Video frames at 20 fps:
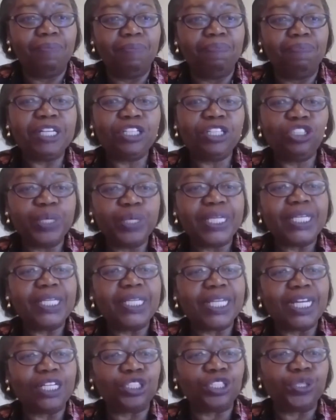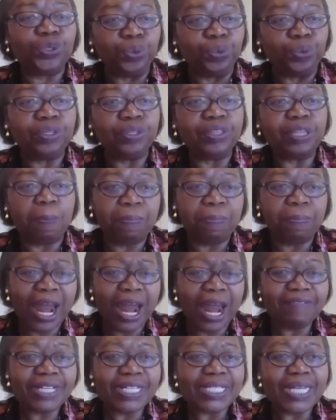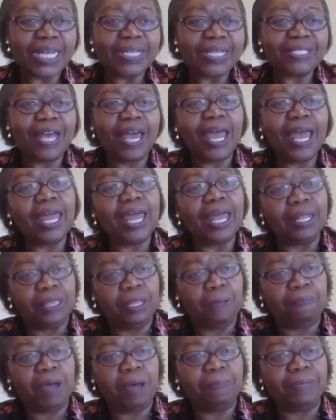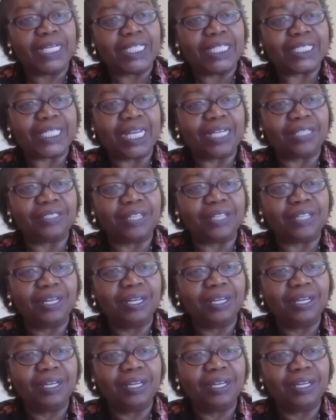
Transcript: between the two, the private sector and the public sector.